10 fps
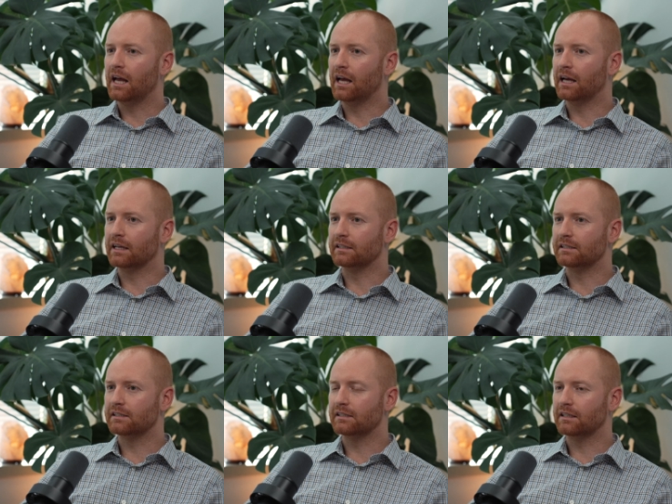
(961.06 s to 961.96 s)
And
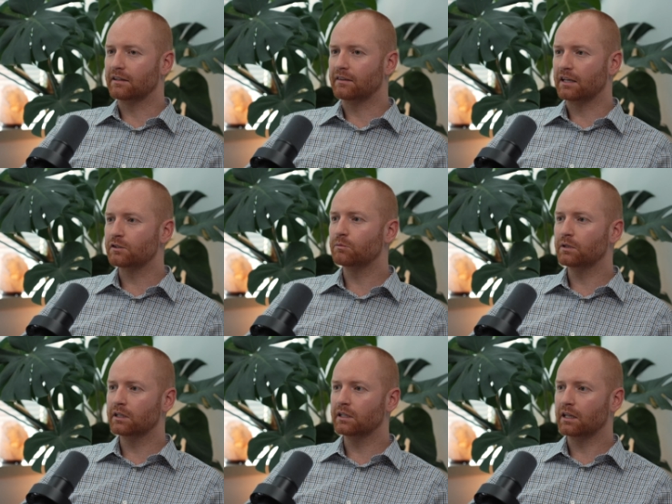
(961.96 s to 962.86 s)
that's a
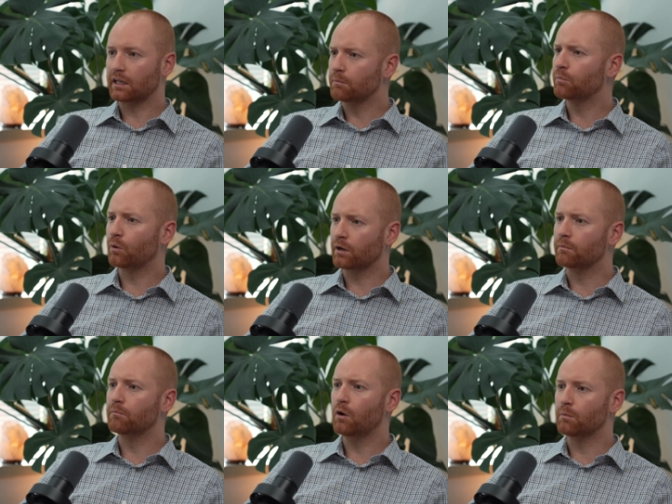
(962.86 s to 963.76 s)
really like
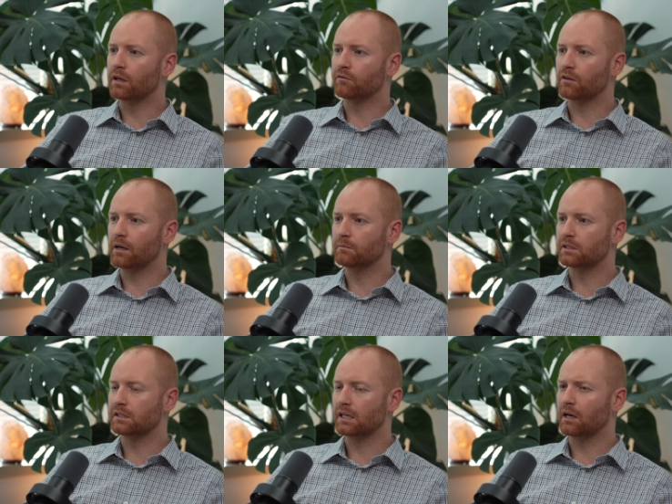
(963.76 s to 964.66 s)
important moment for them
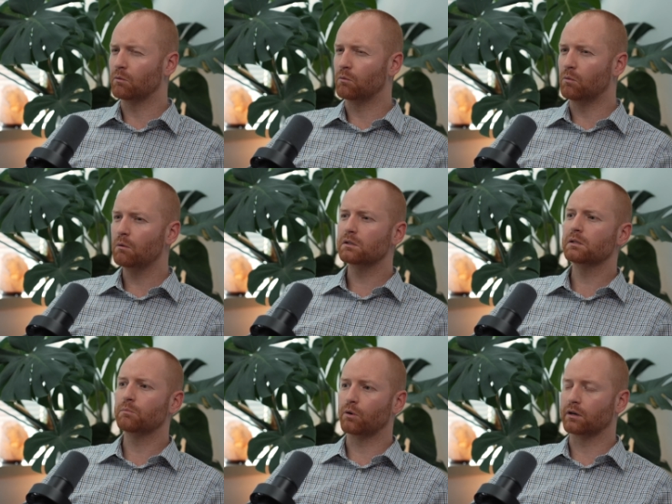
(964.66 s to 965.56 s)
to say, well, what was
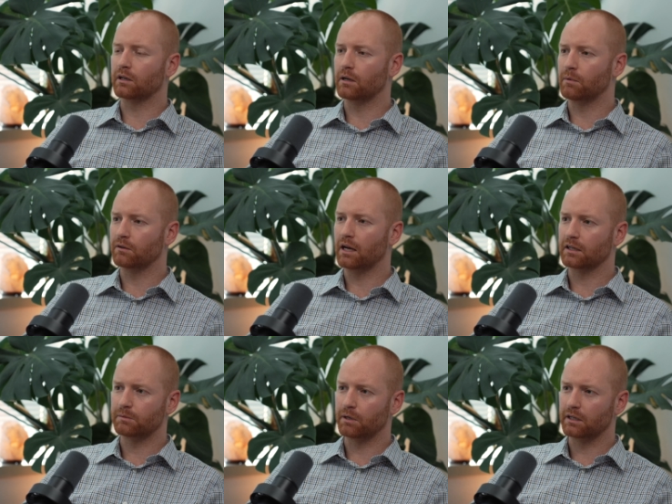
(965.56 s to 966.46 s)
important about that
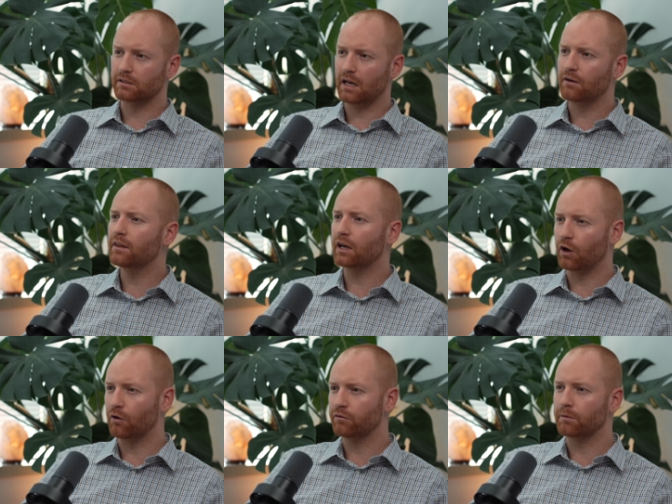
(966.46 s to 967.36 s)
experience? How did that
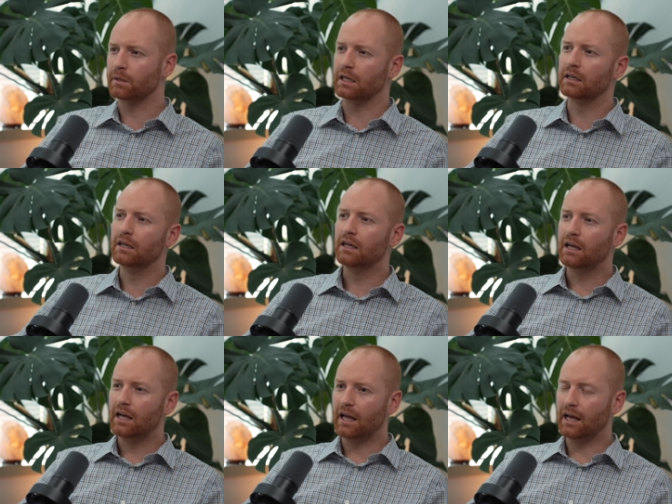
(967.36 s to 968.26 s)
go for me?
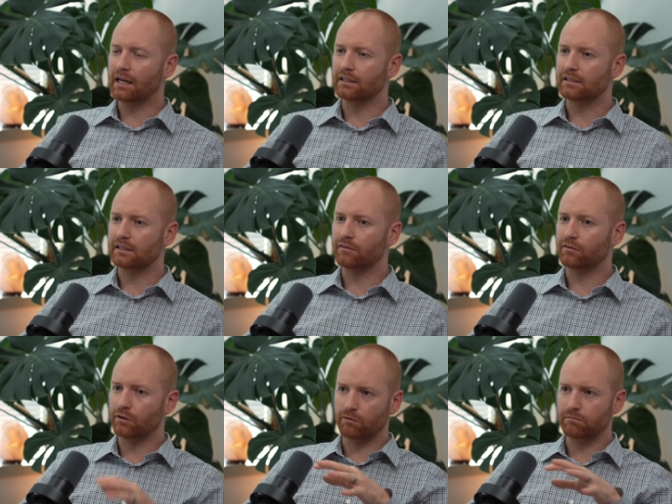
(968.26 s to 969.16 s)
And
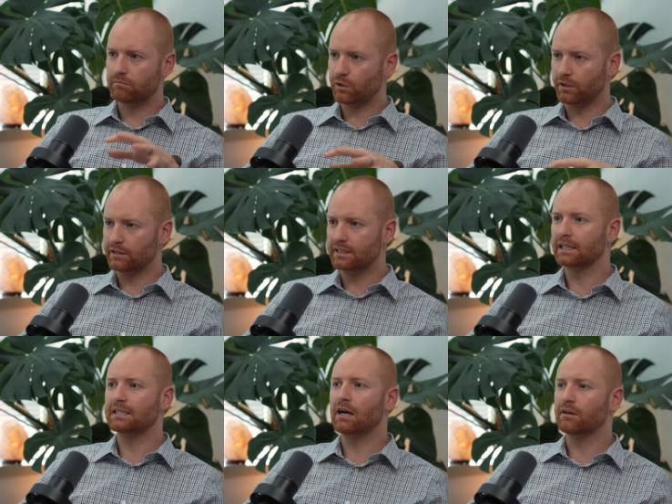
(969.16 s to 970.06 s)
if you sort of
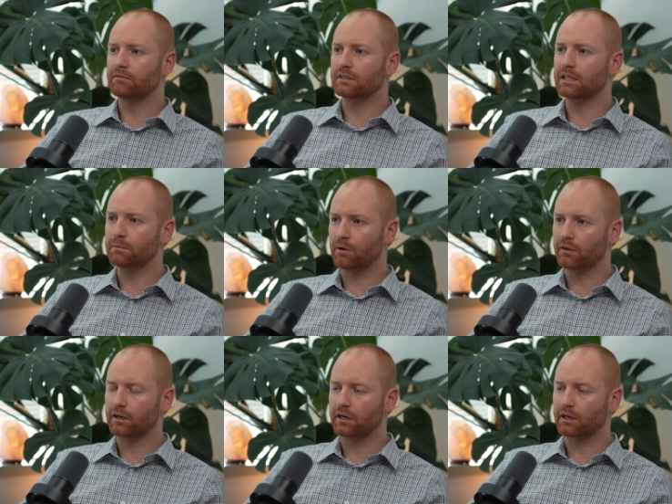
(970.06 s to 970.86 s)
dig down even deeper, they're